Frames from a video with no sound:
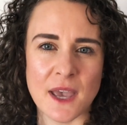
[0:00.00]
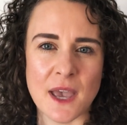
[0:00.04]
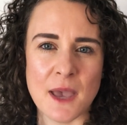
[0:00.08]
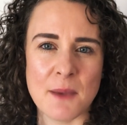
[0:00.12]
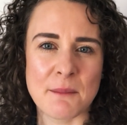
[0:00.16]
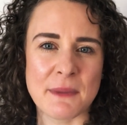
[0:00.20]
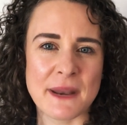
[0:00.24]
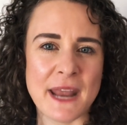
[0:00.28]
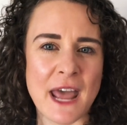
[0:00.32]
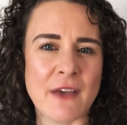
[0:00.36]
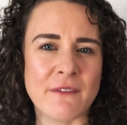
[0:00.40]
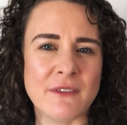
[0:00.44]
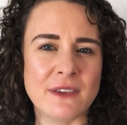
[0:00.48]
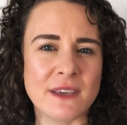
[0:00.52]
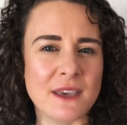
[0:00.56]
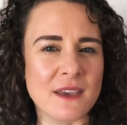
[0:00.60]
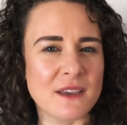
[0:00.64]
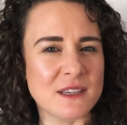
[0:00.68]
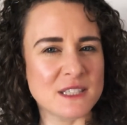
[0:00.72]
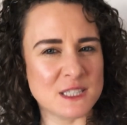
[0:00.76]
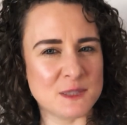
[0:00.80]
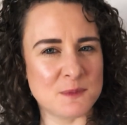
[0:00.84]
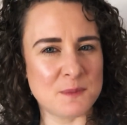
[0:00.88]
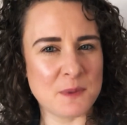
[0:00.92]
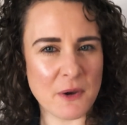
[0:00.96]
but having
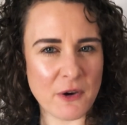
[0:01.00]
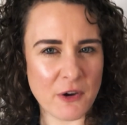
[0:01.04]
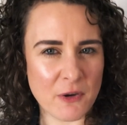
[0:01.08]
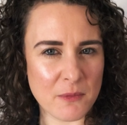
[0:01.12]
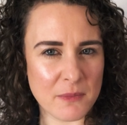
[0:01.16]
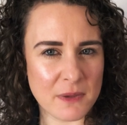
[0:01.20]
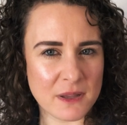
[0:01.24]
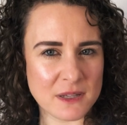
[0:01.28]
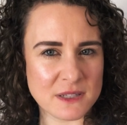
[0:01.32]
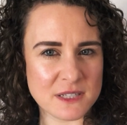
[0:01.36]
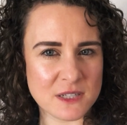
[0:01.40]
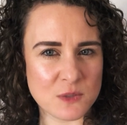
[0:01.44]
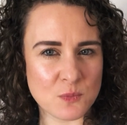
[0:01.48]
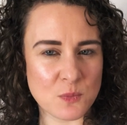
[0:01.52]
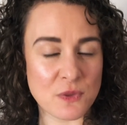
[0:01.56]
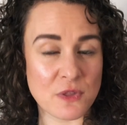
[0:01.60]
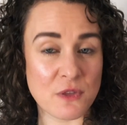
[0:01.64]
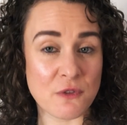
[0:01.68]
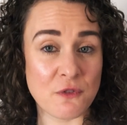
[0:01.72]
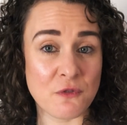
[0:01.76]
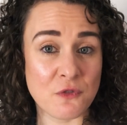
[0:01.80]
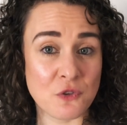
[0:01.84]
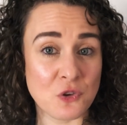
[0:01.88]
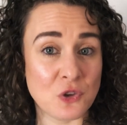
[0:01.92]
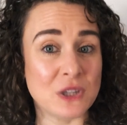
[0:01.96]
experimented with a
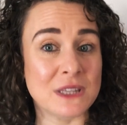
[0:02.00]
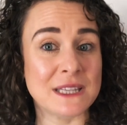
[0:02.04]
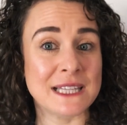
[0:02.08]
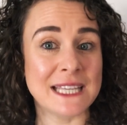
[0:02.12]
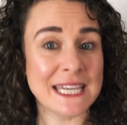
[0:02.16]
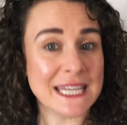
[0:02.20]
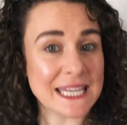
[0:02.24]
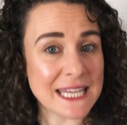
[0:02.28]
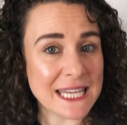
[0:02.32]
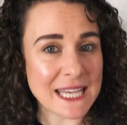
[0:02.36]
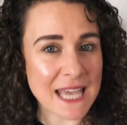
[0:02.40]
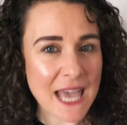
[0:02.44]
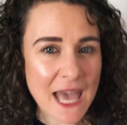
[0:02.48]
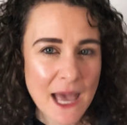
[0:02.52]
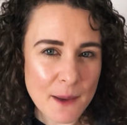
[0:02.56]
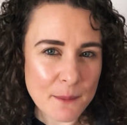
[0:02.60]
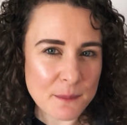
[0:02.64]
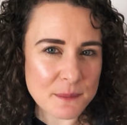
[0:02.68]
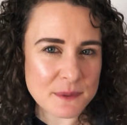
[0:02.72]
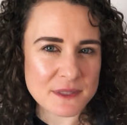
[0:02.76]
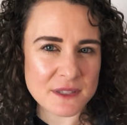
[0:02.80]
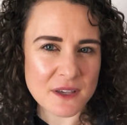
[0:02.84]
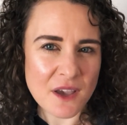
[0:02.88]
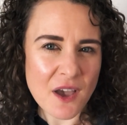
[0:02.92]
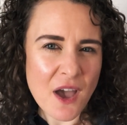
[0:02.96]
few leading
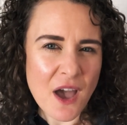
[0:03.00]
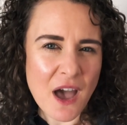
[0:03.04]
apps,